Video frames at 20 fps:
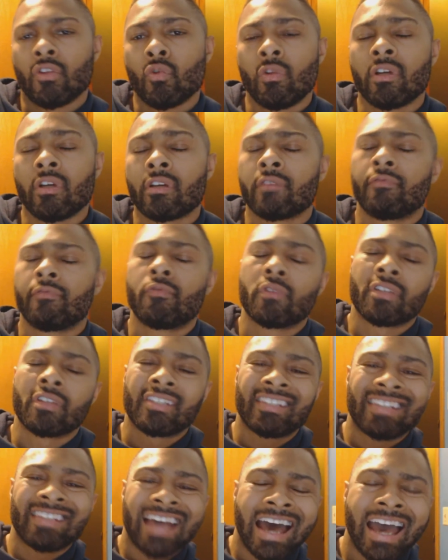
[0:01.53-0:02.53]
You looking
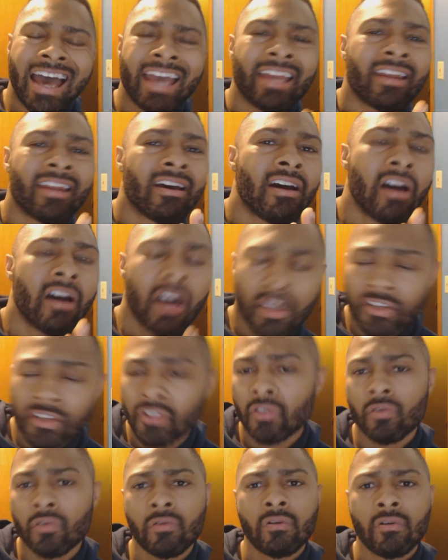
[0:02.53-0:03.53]
for a side
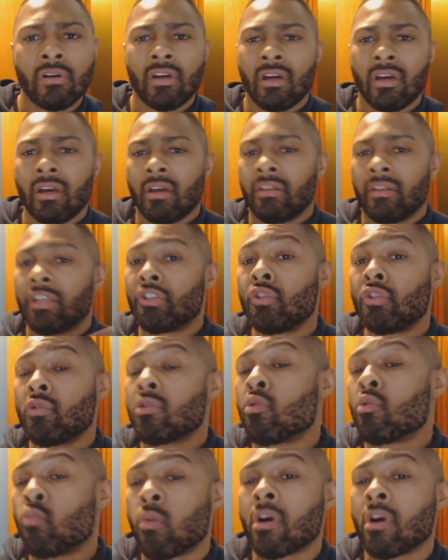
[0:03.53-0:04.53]
hustle
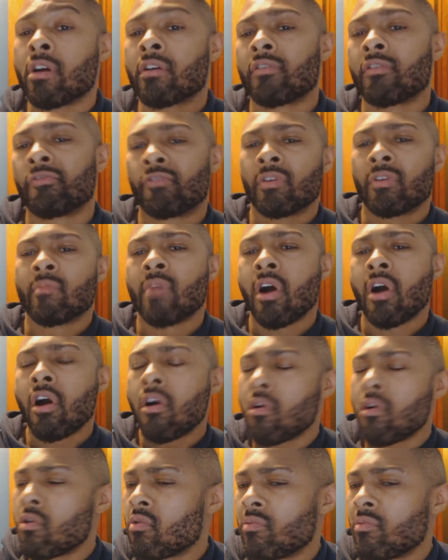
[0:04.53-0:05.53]
that you could work from
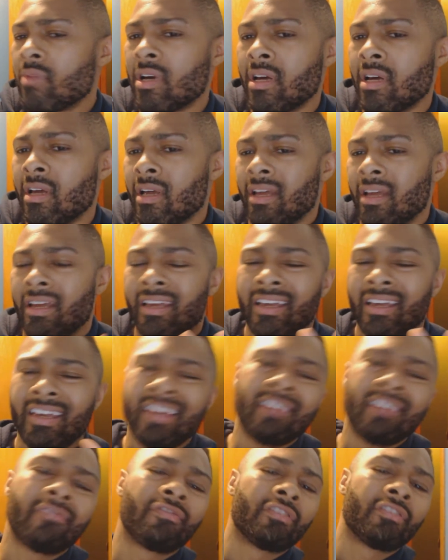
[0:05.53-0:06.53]
home?
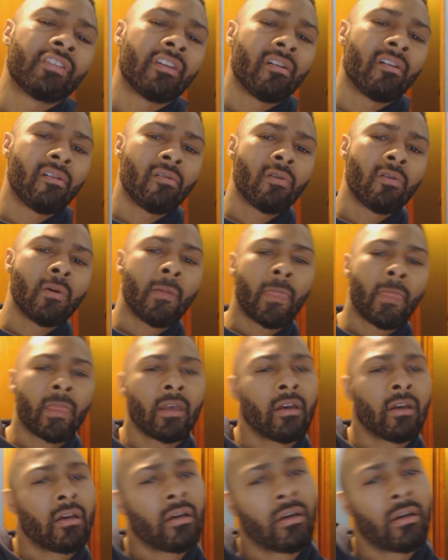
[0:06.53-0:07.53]
If so,
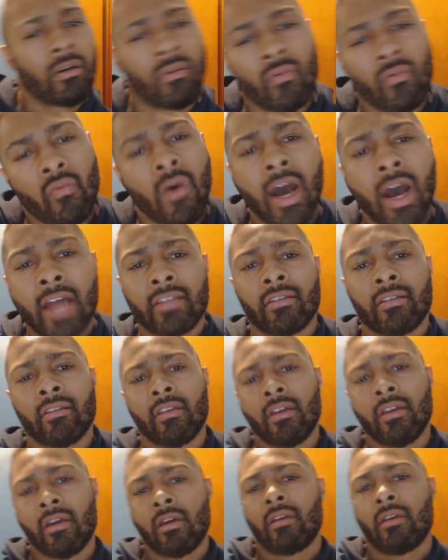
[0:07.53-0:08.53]

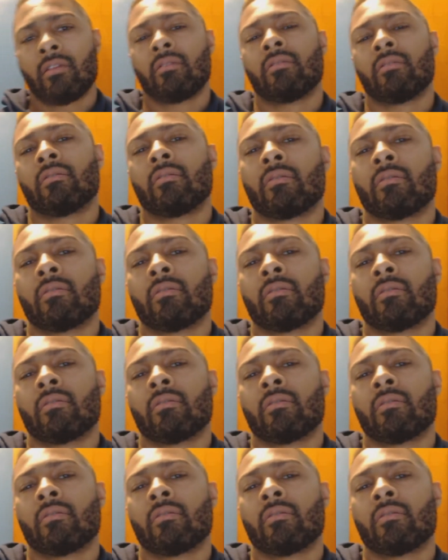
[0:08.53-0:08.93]
watch this.